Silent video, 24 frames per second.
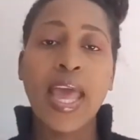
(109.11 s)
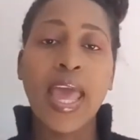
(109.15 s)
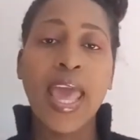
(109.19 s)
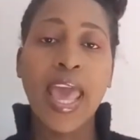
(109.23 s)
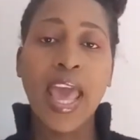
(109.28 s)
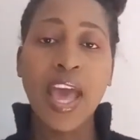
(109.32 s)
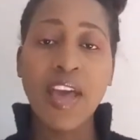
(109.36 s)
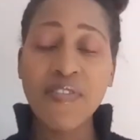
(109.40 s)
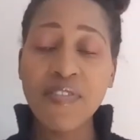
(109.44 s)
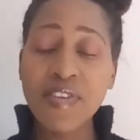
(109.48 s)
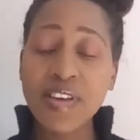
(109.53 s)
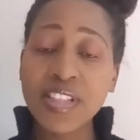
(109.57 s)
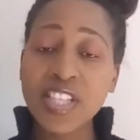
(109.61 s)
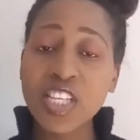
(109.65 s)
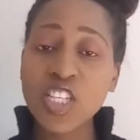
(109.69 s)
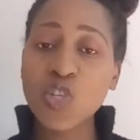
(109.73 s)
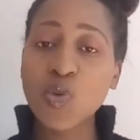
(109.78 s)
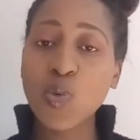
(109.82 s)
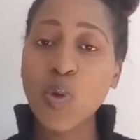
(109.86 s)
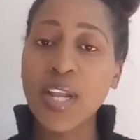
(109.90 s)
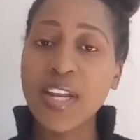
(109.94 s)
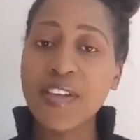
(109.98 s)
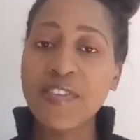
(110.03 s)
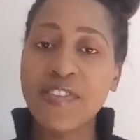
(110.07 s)
having this
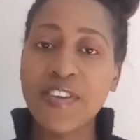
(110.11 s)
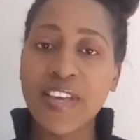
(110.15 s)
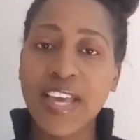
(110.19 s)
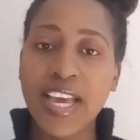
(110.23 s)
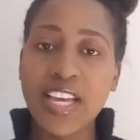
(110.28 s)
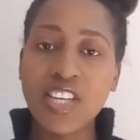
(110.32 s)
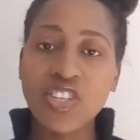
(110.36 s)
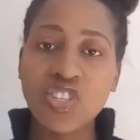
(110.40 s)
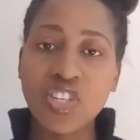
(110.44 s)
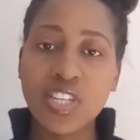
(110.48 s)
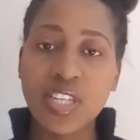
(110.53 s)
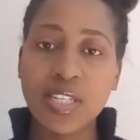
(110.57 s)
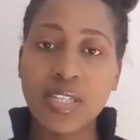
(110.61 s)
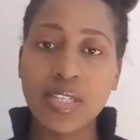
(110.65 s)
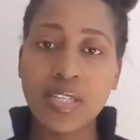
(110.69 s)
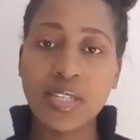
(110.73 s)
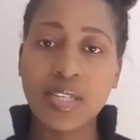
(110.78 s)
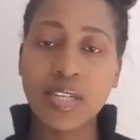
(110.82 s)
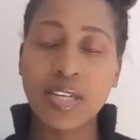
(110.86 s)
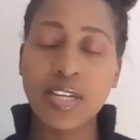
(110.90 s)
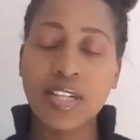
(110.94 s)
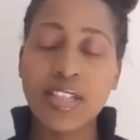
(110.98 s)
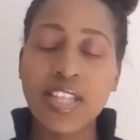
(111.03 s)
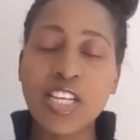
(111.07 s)
qualification,
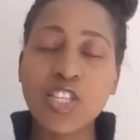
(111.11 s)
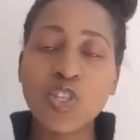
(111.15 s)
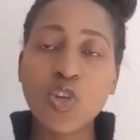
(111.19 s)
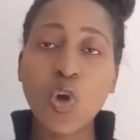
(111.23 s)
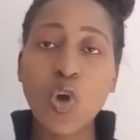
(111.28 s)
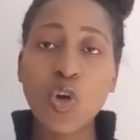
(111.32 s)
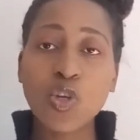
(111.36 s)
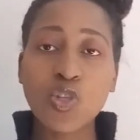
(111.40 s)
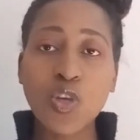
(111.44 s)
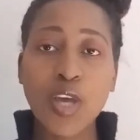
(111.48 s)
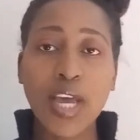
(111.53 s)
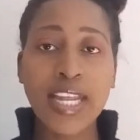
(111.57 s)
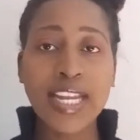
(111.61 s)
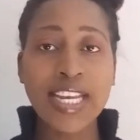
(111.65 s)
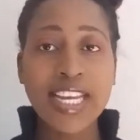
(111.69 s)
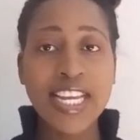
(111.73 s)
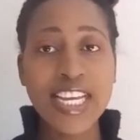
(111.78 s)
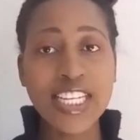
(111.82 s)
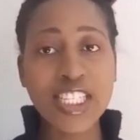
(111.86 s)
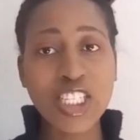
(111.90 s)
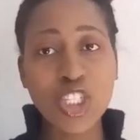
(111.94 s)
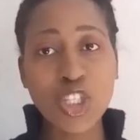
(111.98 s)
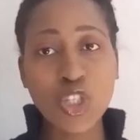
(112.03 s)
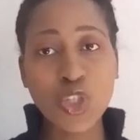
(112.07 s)
there's also a
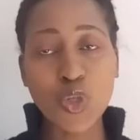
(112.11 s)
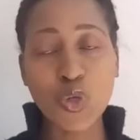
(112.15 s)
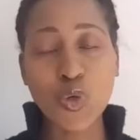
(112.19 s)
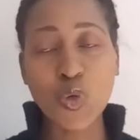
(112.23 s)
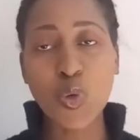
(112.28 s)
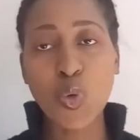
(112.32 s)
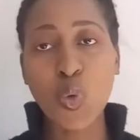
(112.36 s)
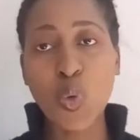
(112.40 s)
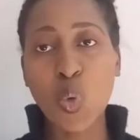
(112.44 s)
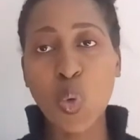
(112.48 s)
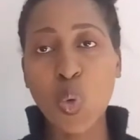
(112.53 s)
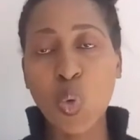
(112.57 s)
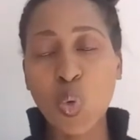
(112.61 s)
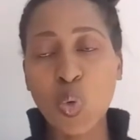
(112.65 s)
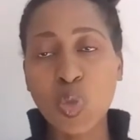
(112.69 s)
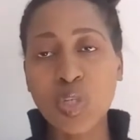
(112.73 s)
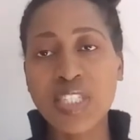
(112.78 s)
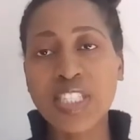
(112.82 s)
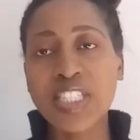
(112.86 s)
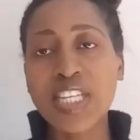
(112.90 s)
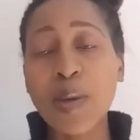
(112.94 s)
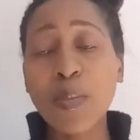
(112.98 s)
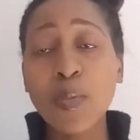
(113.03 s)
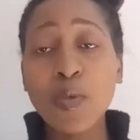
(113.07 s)
need to
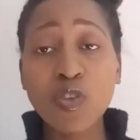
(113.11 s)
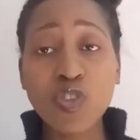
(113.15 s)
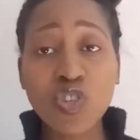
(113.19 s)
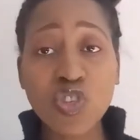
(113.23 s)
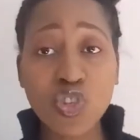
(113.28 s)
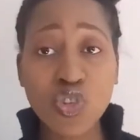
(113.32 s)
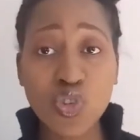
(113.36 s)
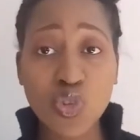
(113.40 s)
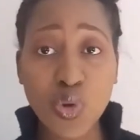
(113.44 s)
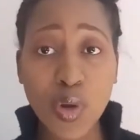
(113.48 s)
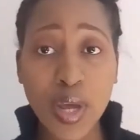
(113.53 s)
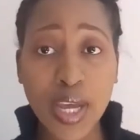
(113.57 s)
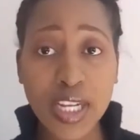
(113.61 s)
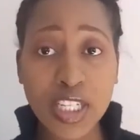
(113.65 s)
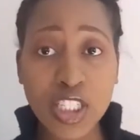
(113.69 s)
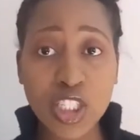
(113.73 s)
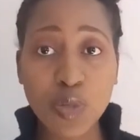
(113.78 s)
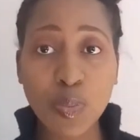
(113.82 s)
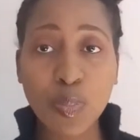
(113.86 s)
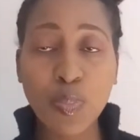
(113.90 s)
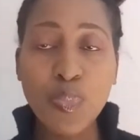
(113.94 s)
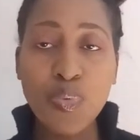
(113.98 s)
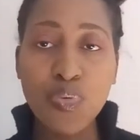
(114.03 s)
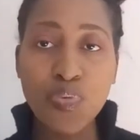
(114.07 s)

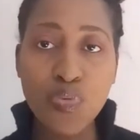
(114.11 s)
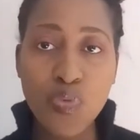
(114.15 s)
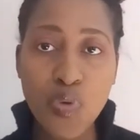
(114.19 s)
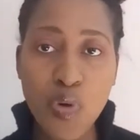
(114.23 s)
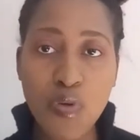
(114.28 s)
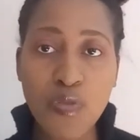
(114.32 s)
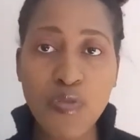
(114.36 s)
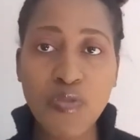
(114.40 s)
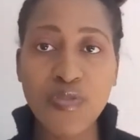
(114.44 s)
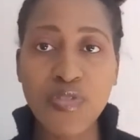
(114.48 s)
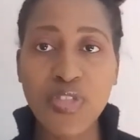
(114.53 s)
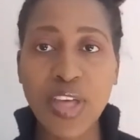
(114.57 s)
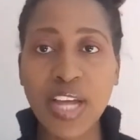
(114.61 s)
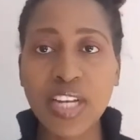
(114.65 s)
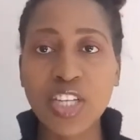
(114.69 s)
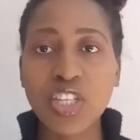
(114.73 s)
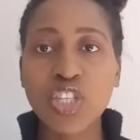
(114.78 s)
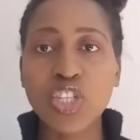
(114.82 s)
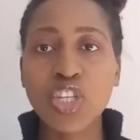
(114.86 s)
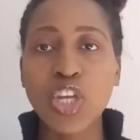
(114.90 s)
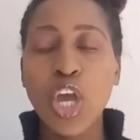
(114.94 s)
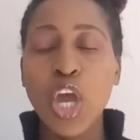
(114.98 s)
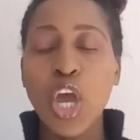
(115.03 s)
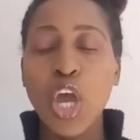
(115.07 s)
demonstrate proof
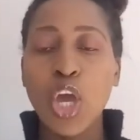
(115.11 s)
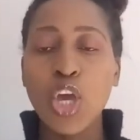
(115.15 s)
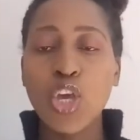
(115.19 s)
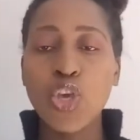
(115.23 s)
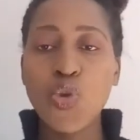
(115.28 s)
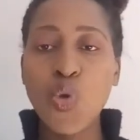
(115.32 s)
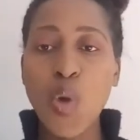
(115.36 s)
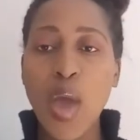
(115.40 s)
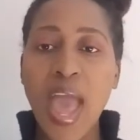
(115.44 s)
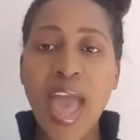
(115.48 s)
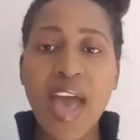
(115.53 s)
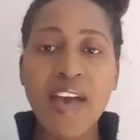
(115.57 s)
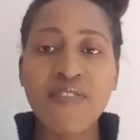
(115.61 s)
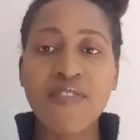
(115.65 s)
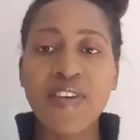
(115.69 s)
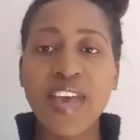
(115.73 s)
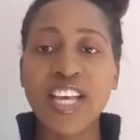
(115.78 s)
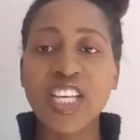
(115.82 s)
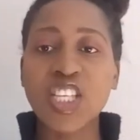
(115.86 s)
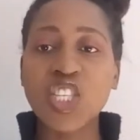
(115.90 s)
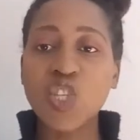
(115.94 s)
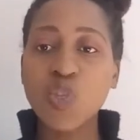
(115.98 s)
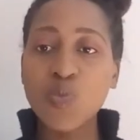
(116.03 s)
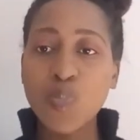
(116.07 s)
that you have
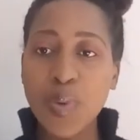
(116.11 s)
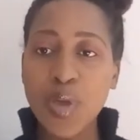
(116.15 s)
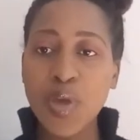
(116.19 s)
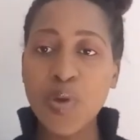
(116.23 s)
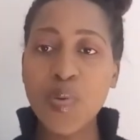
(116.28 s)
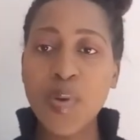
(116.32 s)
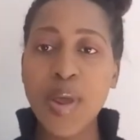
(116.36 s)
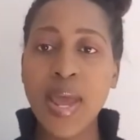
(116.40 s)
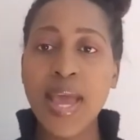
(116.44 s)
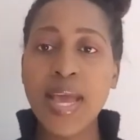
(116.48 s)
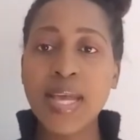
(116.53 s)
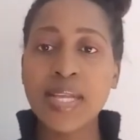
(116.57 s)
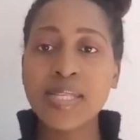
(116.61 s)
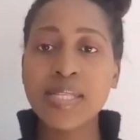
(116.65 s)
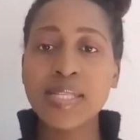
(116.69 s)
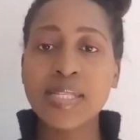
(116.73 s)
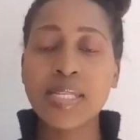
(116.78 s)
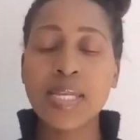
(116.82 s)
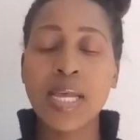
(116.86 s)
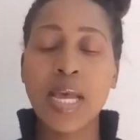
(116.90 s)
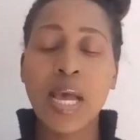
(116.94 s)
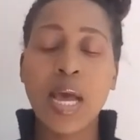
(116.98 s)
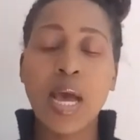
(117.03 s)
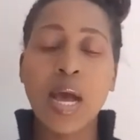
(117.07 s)

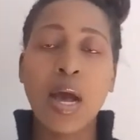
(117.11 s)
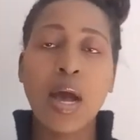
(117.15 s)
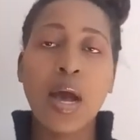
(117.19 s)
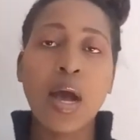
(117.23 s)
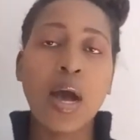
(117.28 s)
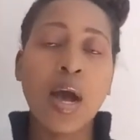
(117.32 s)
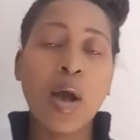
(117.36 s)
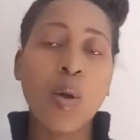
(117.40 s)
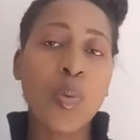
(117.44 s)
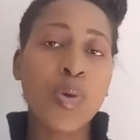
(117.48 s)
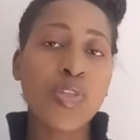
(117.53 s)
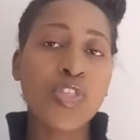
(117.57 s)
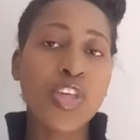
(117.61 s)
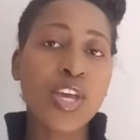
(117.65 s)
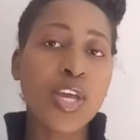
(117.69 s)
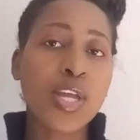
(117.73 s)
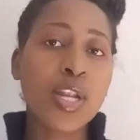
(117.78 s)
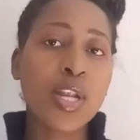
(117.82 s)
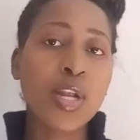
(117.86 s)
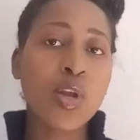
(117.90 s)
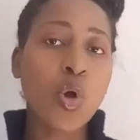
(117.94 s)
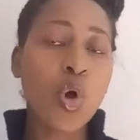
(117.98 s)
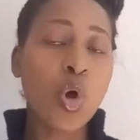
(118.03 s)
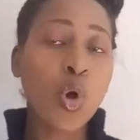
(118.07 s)
experience
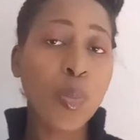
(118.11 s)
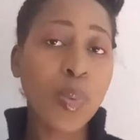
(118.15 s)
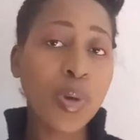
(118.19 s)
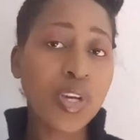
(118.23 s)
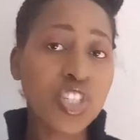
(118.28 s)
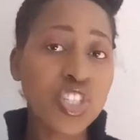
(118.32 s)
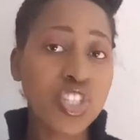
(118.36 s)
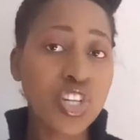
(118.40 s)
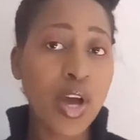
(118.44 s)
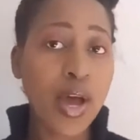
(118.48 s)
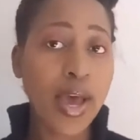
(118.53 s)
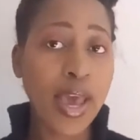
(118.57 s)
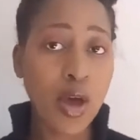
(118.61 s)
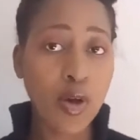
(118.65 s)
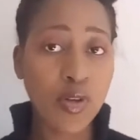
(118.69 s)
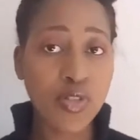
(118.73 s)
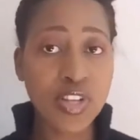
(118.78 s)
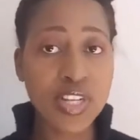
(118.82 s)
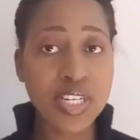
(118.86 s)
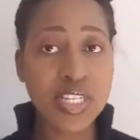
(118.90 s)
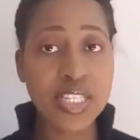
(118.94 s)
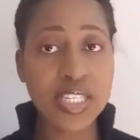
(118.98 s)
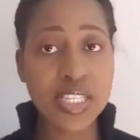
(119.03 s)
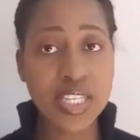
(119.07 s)
within occupational health
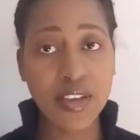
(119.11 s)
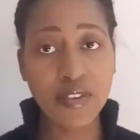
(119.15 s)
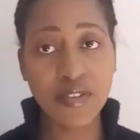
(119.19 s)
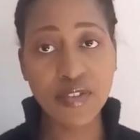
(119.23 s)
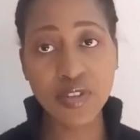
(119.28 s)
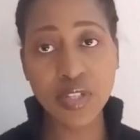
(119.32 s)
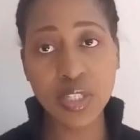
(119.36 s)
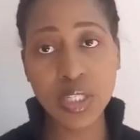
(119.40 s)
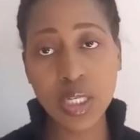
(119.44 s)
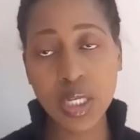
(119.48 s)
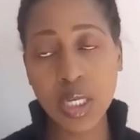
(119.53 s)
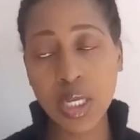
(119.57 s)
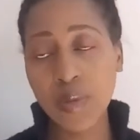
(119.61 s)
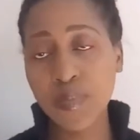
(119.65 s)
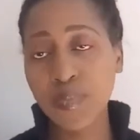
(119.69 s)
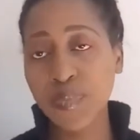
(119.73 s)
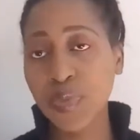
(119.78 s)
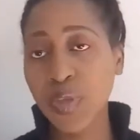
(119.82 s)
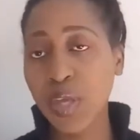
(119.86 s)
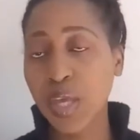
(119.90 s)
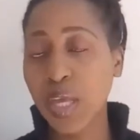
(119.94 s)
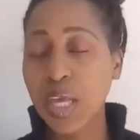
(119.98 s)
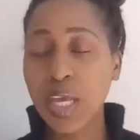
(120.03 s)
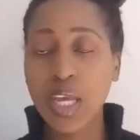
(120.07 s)
and safety
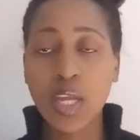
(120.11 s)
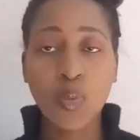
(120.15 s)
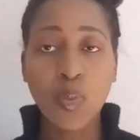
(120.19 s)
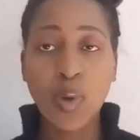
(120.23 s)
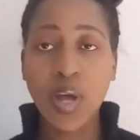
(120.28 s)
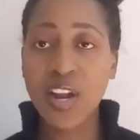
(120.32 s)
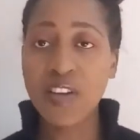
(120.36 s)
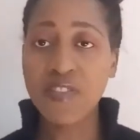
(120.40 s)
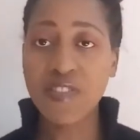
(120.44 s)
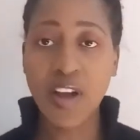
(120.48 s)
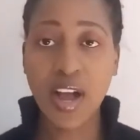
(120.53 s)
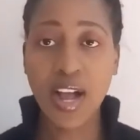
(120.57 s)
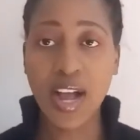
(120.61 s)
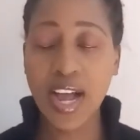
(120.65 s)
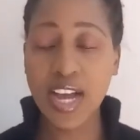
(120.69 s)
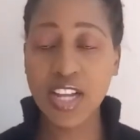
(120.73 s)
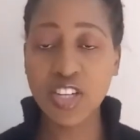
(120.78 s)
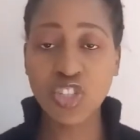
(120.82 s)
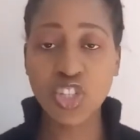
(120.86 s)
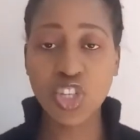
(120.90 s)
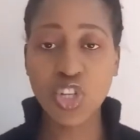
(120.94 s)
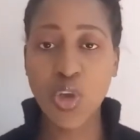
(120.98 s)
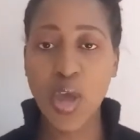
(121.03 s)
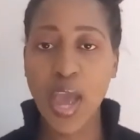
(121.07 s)
in whatever
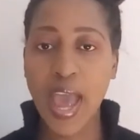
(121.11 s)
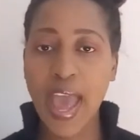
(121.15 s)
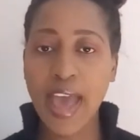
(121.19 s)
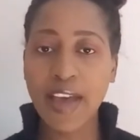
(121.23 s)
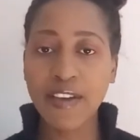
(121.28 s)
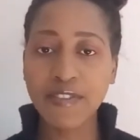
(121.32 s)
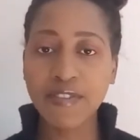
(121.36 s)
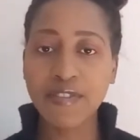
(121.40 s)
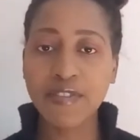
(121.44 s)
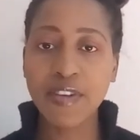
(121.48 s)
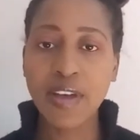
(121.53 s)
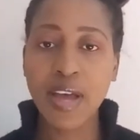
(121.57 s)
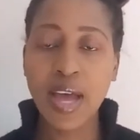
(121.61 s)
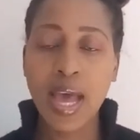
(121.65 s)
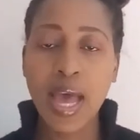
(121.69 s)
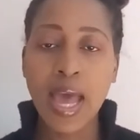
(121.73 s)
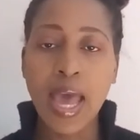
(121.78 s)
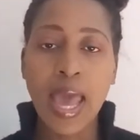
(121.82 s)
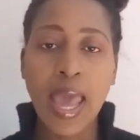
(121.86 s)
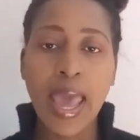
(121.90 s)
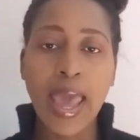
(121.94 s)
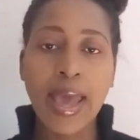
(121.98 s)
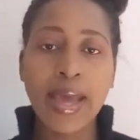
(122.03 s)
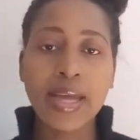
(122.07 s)
country you have.
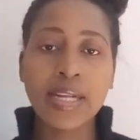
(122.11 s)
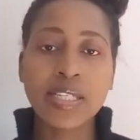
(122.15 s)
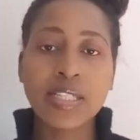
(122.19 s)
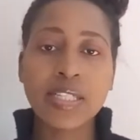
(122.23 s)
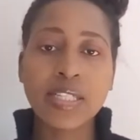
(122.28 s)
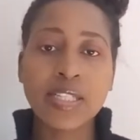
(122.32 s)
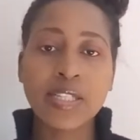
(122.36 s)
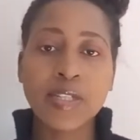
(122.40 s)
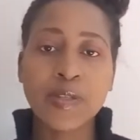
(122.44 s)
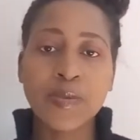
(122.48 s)
And